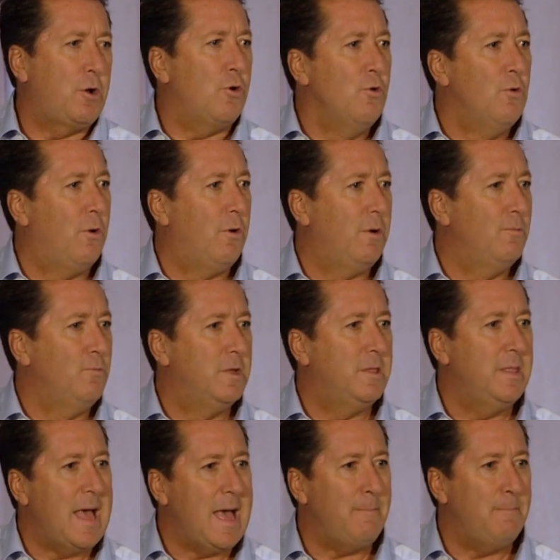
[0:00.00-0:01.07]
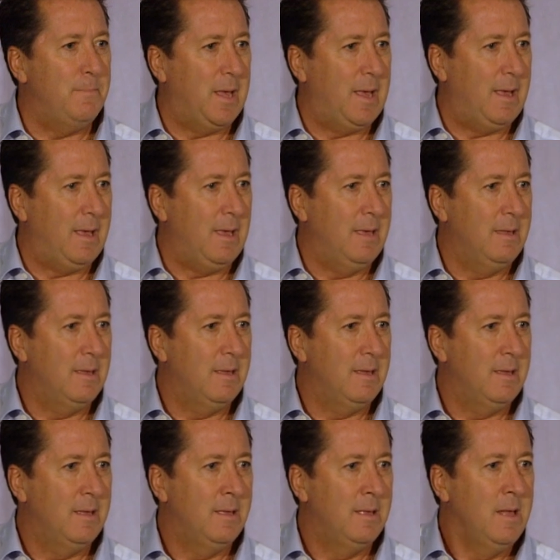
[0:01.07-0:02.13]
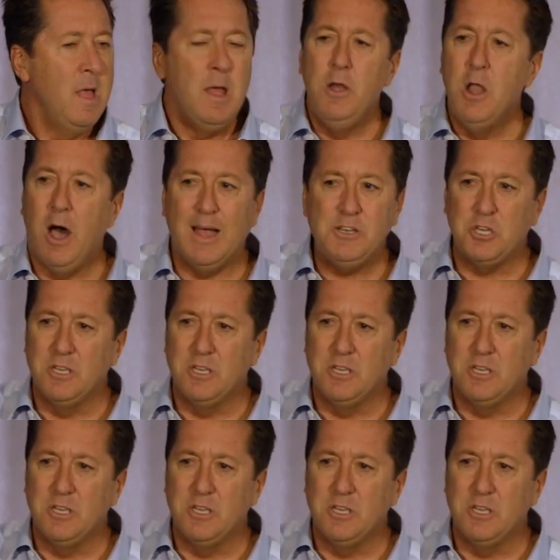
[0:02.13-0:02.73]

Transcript: cool would that be? Not